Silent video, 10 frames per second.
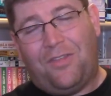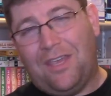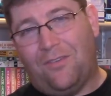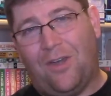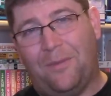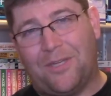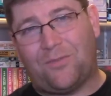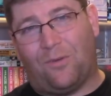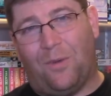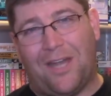Thank you very
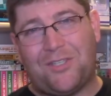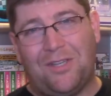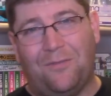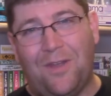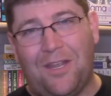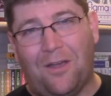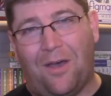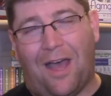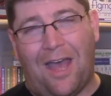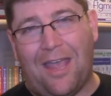much for watching the video.